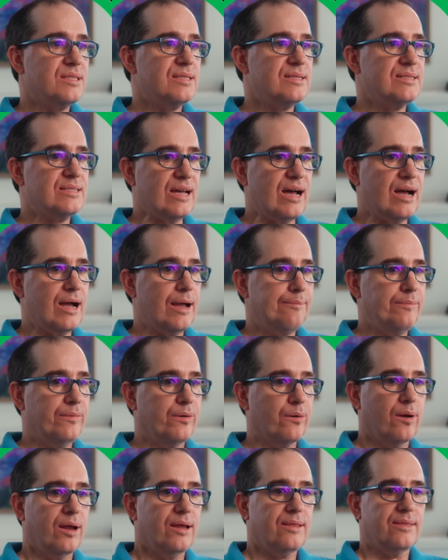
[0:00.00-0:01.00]
of the time
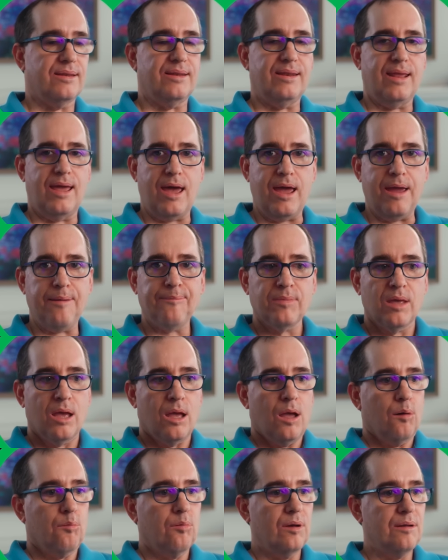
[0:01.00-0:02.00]
during the day,
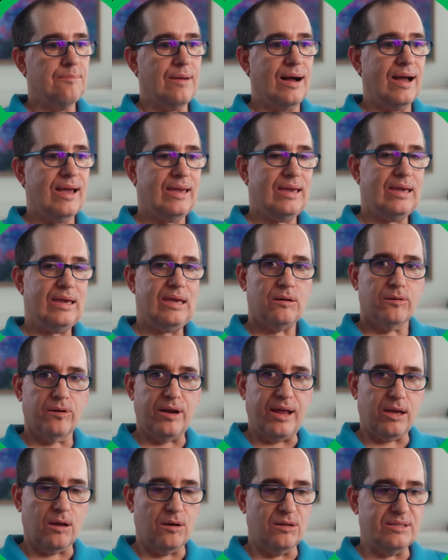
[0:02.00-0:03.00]
when my
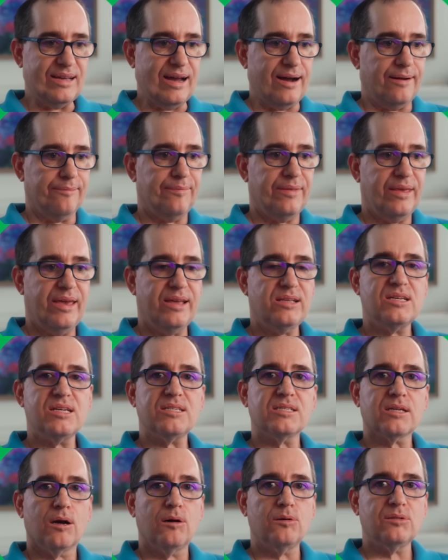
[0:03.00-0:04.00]
internet goes out, it
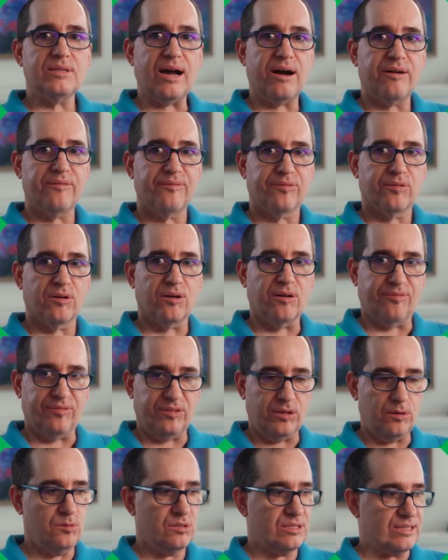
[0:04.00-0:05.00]
just goes out for a
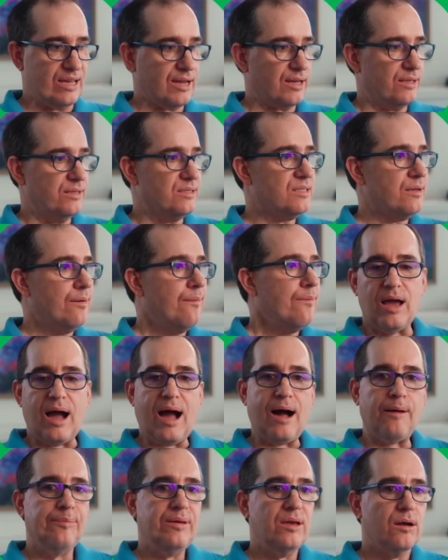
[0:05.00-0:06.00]
few seconds.
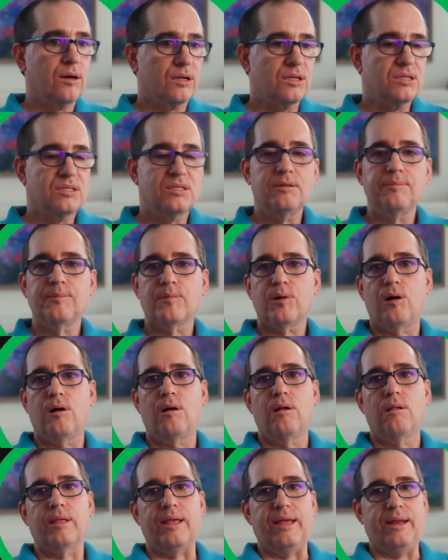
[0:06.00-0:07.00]
I'll be on a Zoom
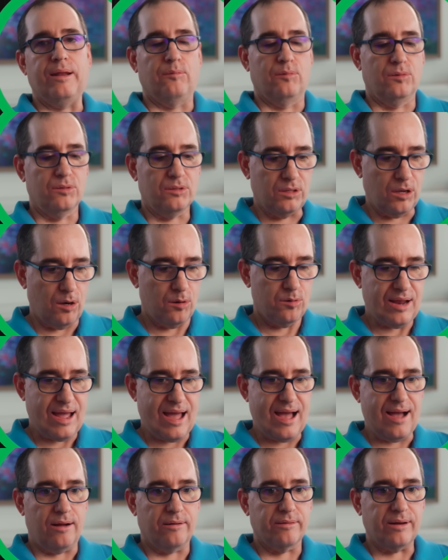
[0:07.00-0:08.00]
call and it will go
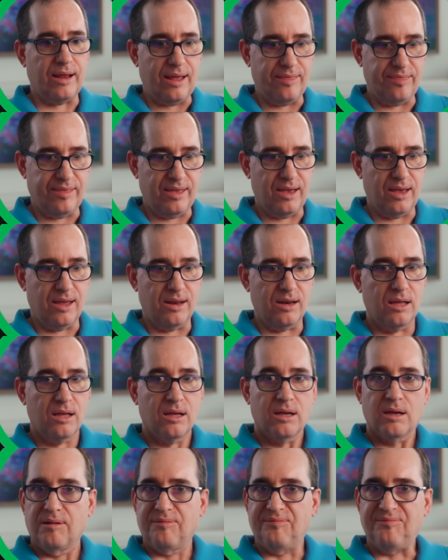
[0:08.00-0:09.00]
down, and then
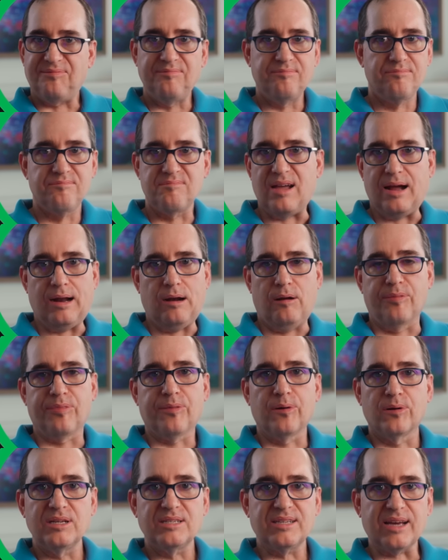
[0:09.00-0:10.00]

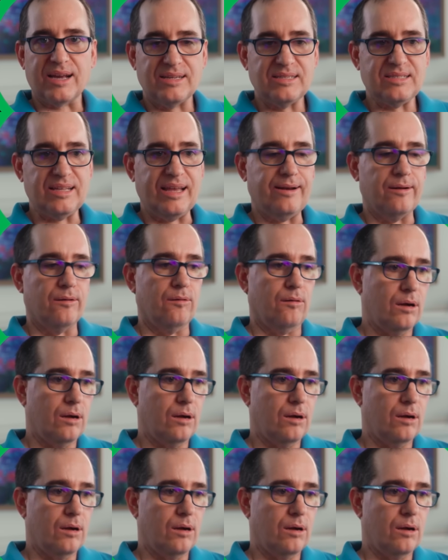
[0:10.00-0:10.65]
30 seconds later it'll